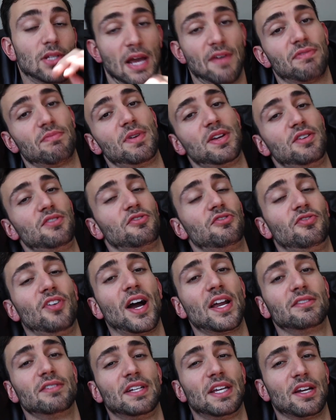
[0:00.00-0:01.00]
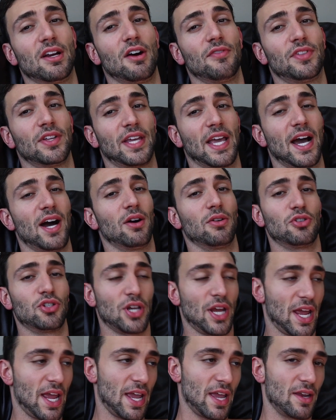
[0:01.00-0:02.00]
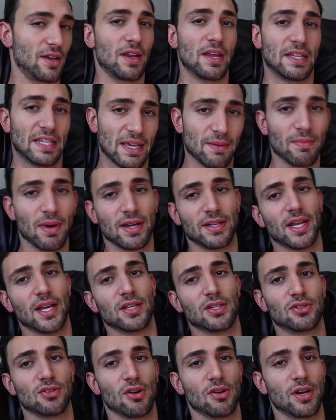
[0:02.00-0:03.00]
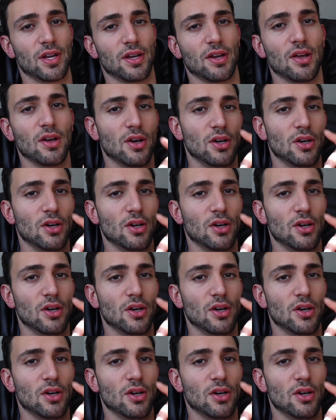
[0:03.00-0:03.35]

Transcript: Time for me to finally get off the couch and get my day started.